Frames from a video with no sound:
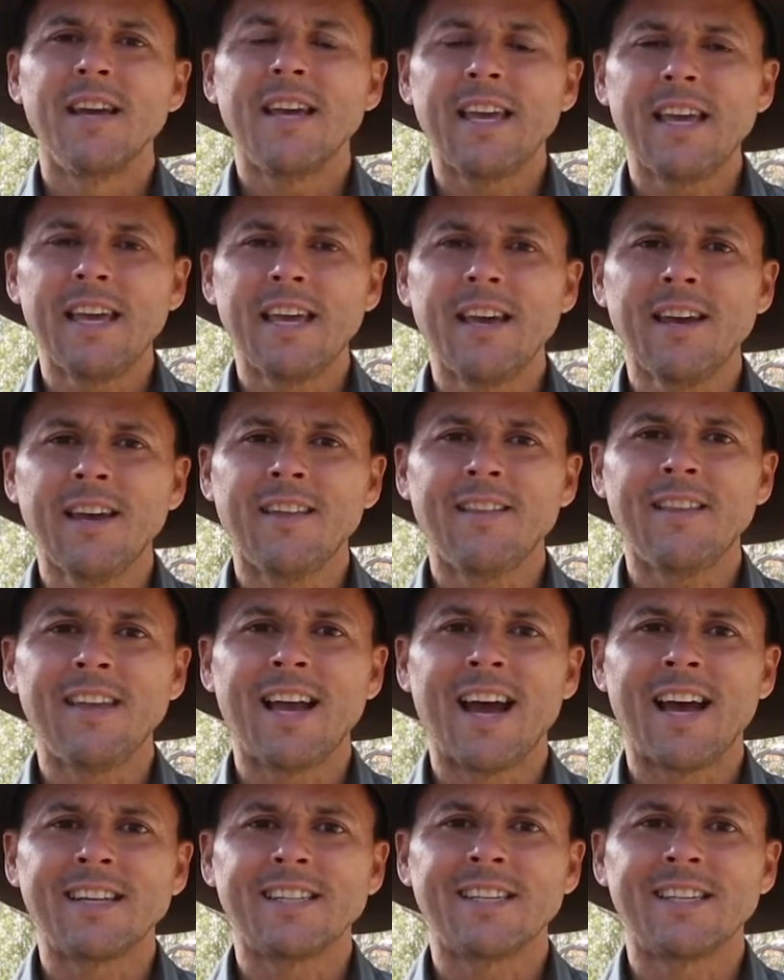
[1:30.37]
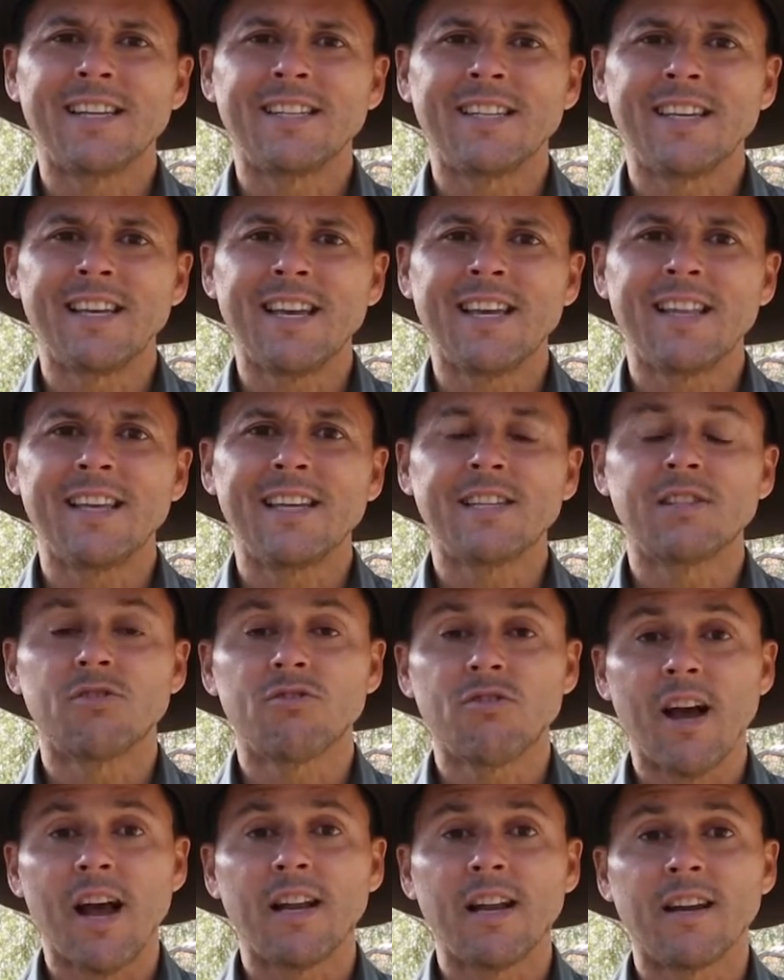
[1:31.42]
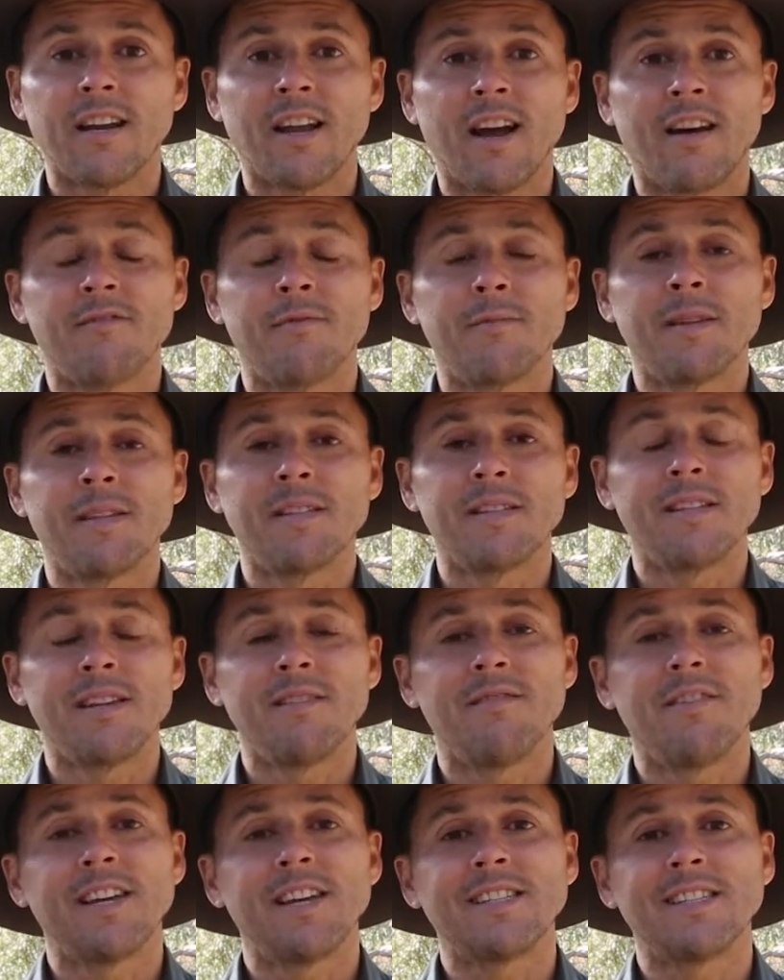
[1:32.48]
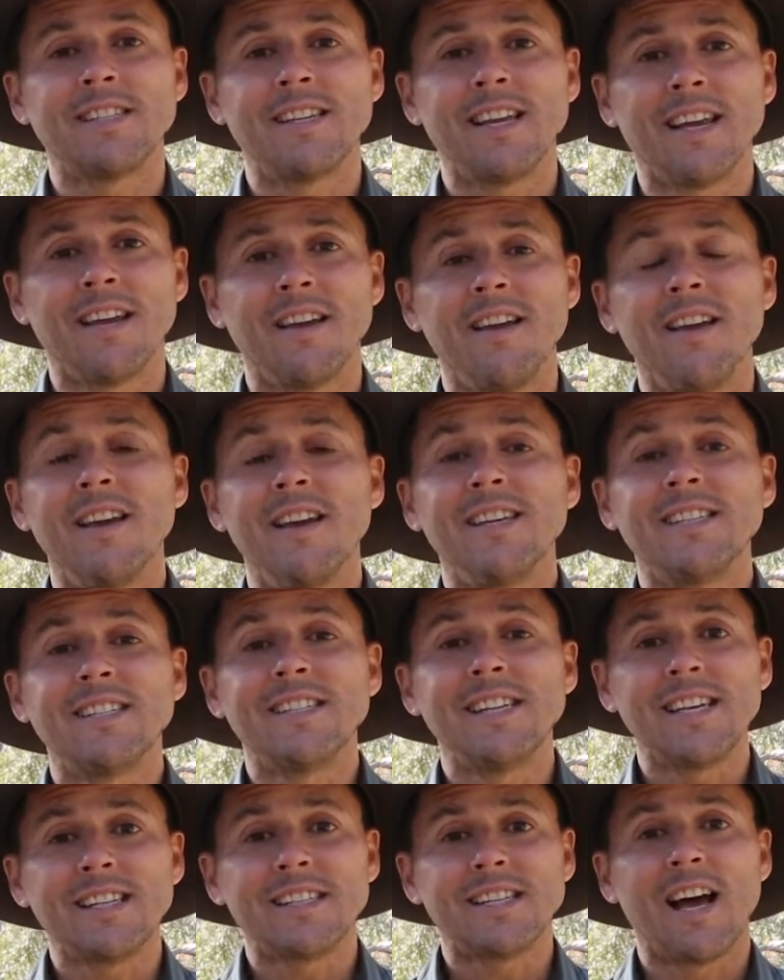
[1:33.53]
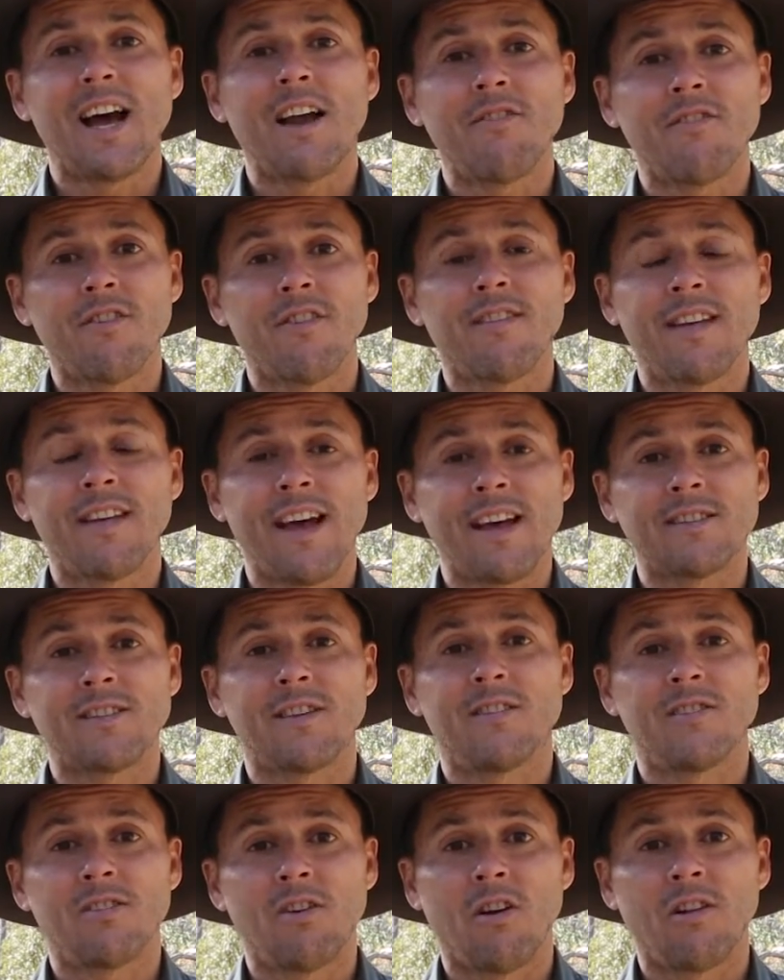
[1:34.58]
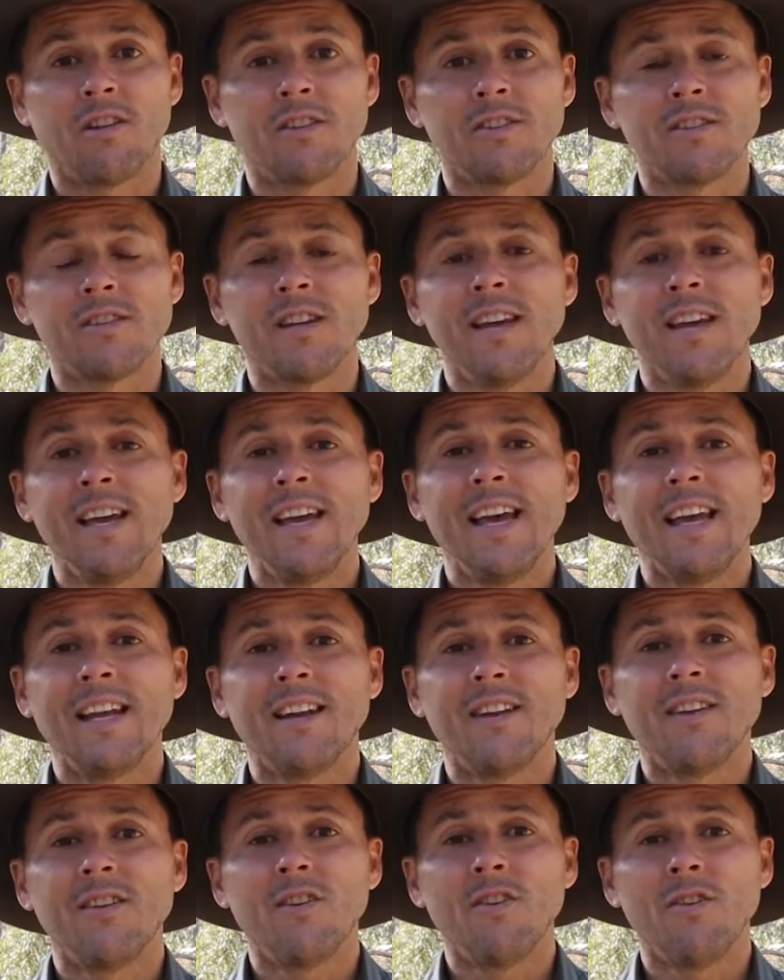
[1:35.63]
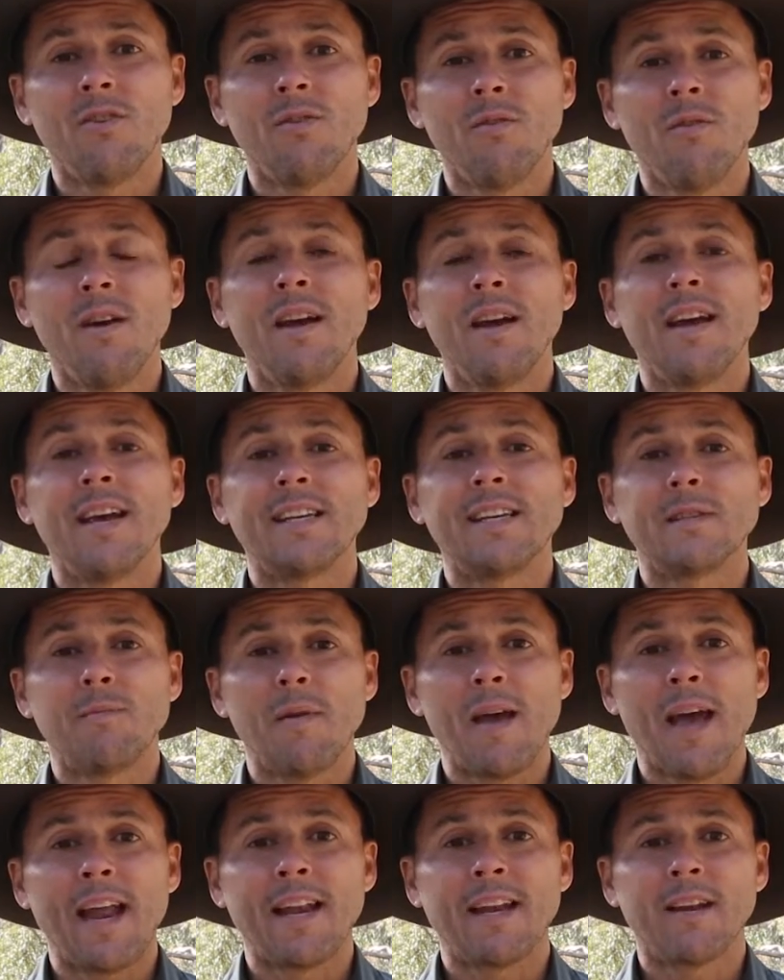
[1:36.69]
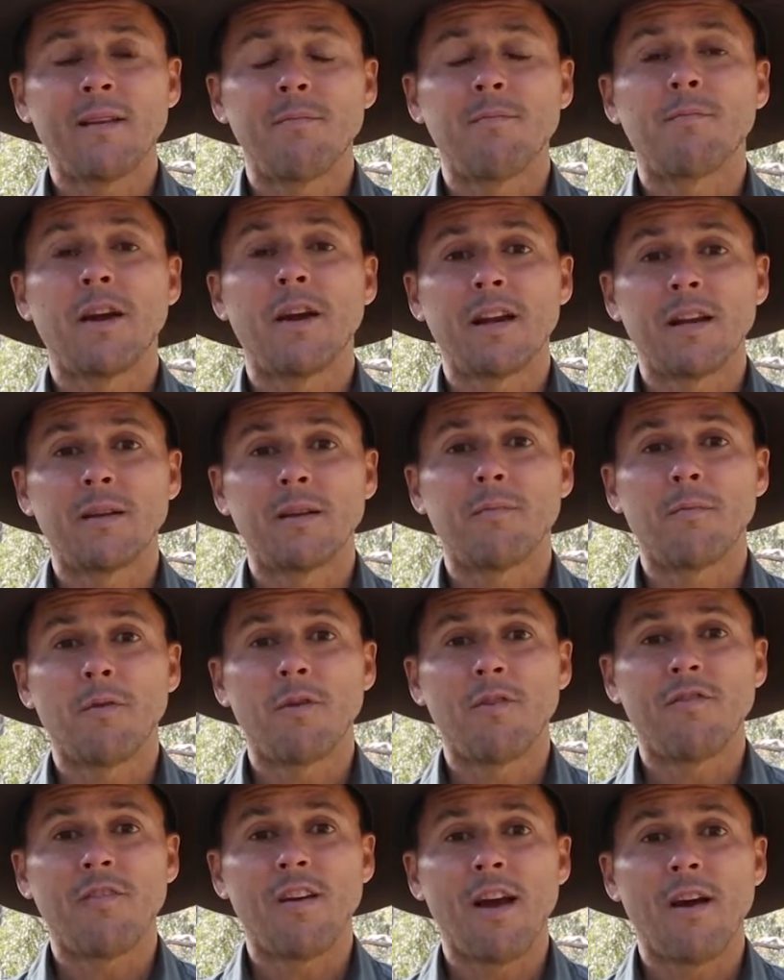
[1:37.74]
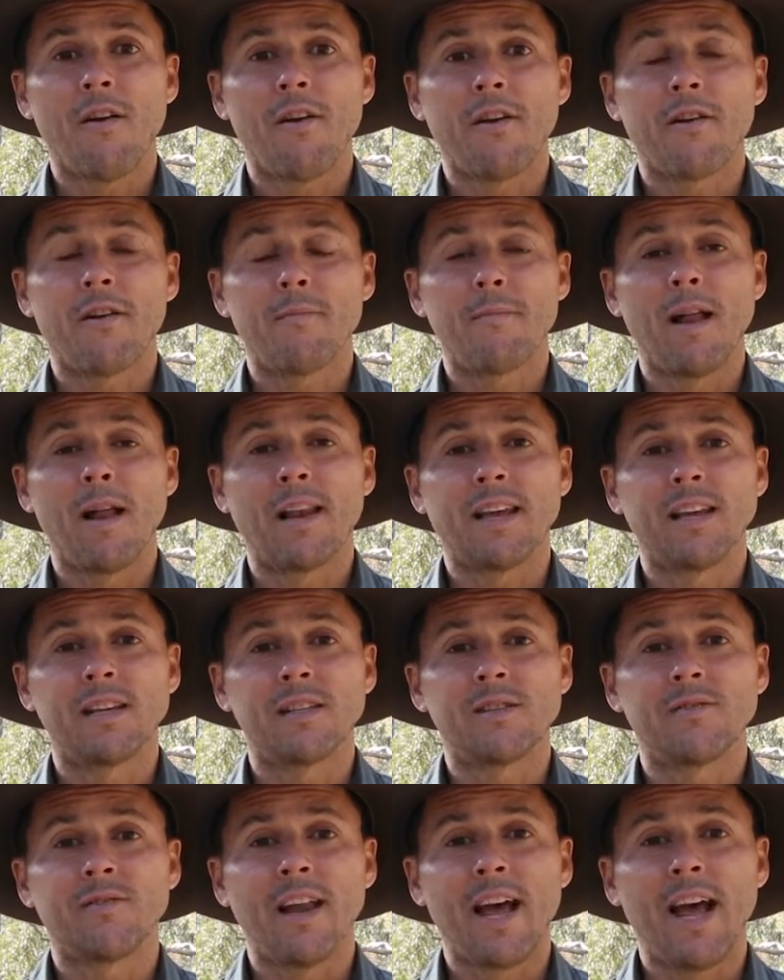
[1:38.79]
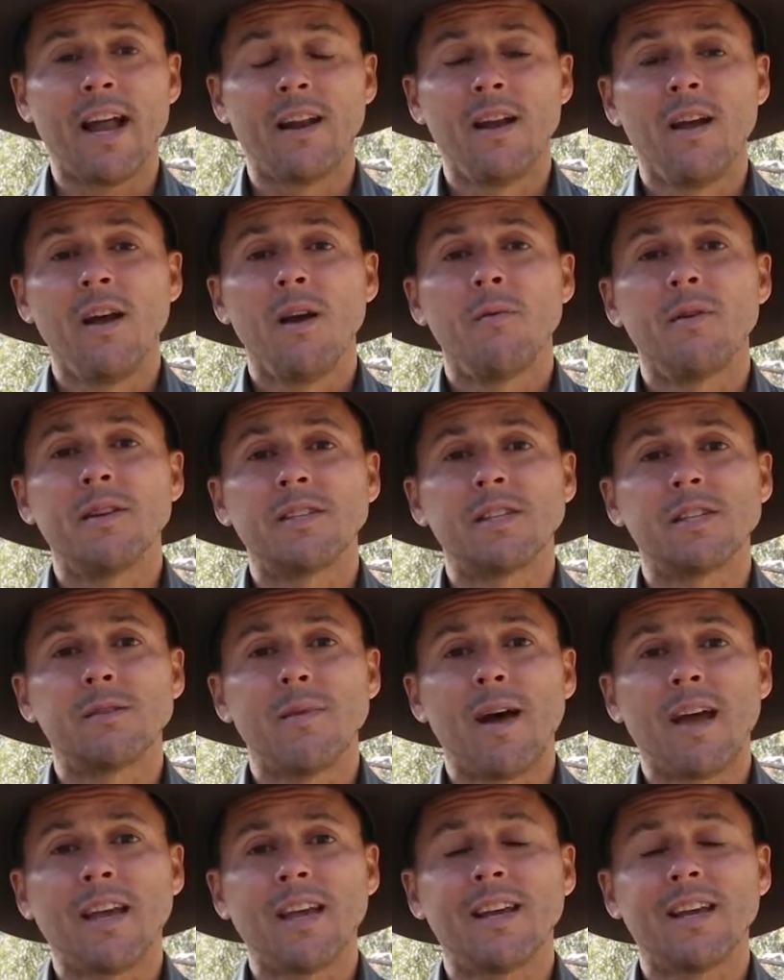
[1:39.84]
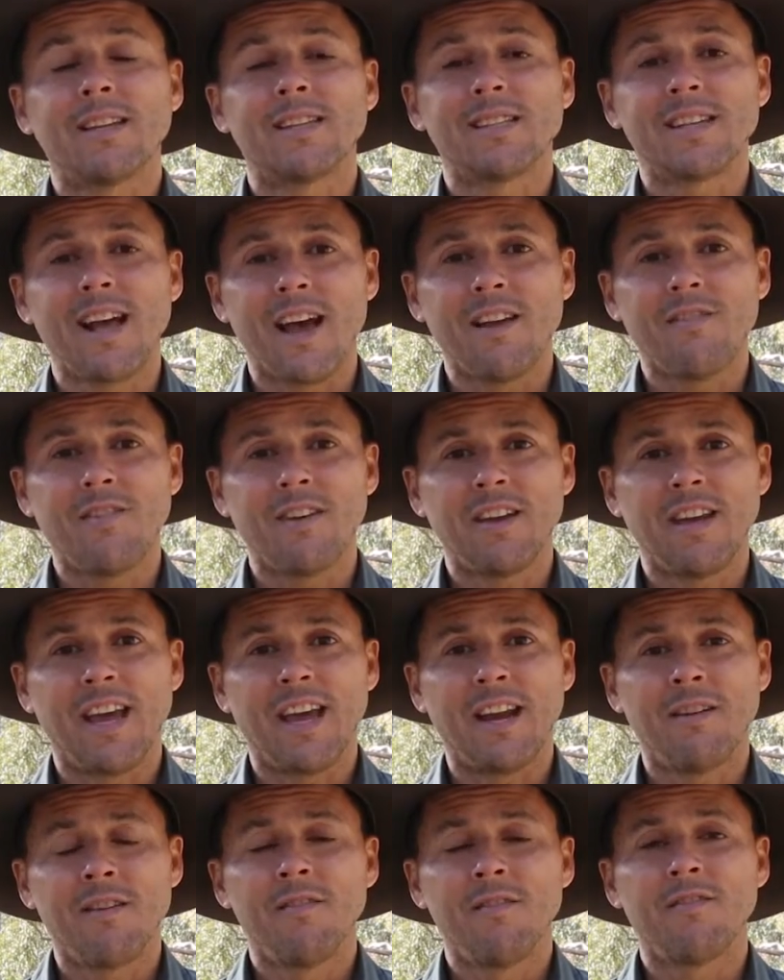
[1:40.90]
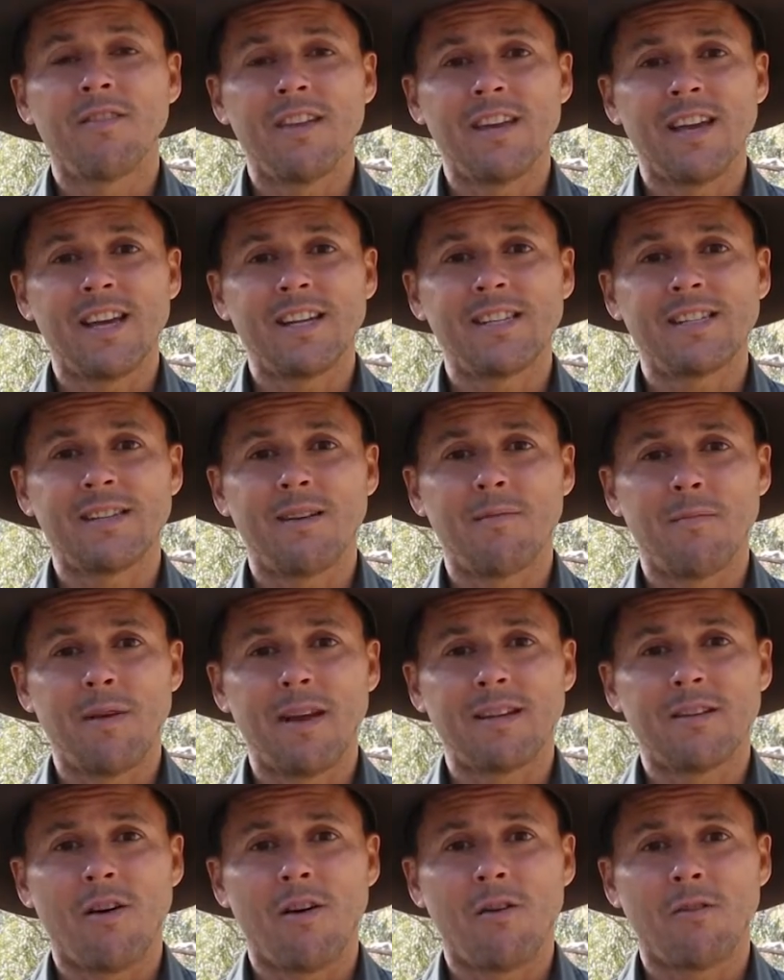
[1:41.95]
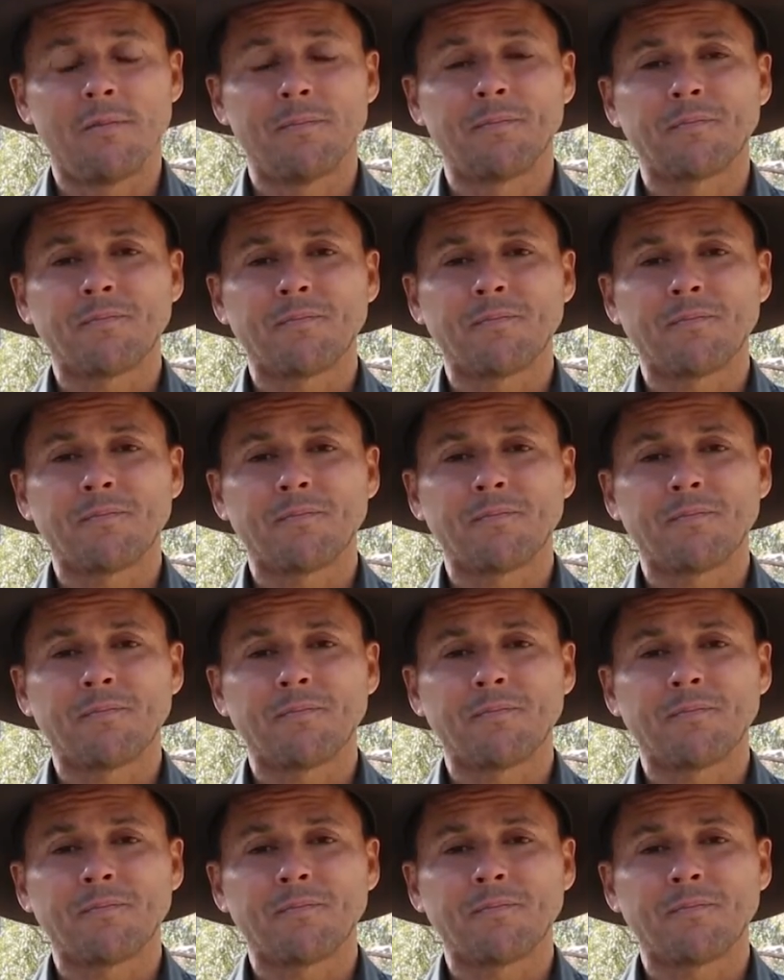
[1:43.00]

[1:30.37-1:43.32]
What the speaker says: Here in the ACT, the Australian government's investing $600,000 in a new expanded predator-proof area at Mulligan's Flat, which is making it safe again for the Eastern Bettong.